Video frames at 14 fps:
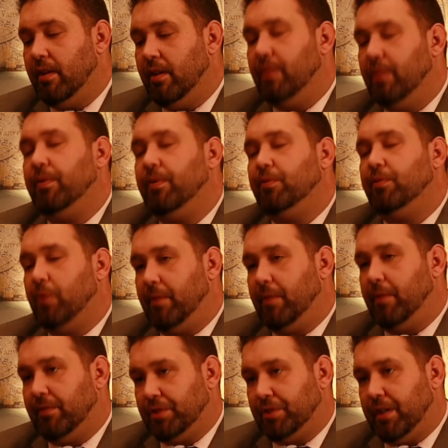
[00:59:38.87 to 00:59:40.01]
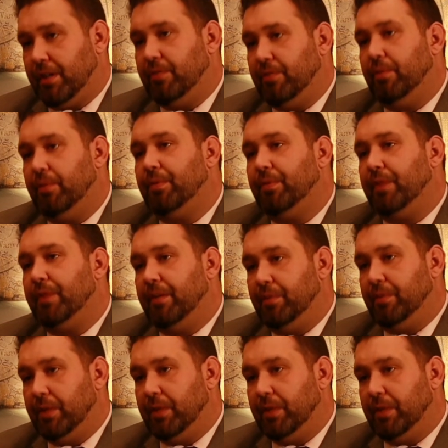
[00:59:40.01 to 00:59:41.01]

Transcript: and the reason why we have such a high turnover rate of new